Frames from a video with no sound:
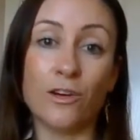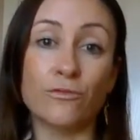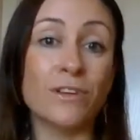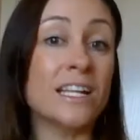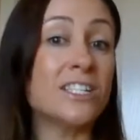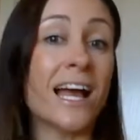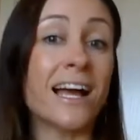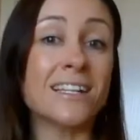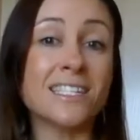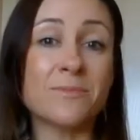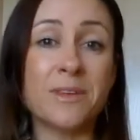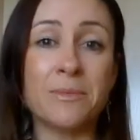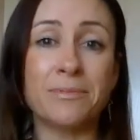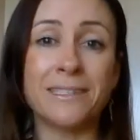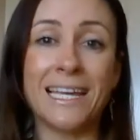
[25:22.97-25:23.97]
Reach out to
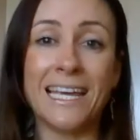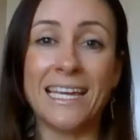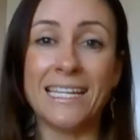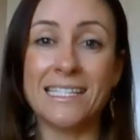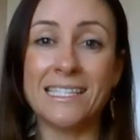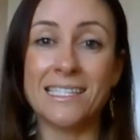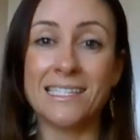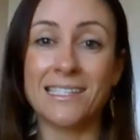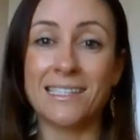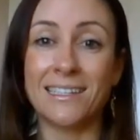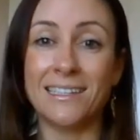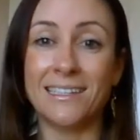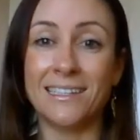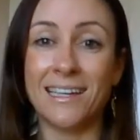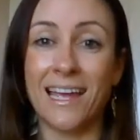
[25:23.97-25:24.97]
me, please,
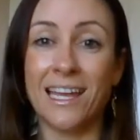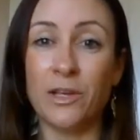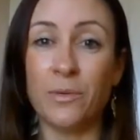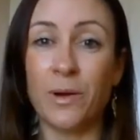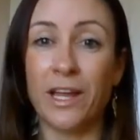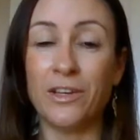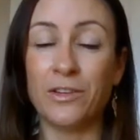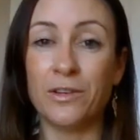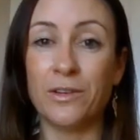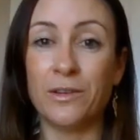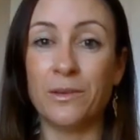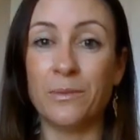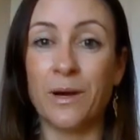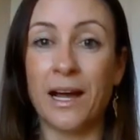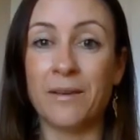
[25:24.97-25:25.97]
anyone
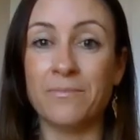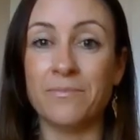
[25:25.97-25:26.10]
who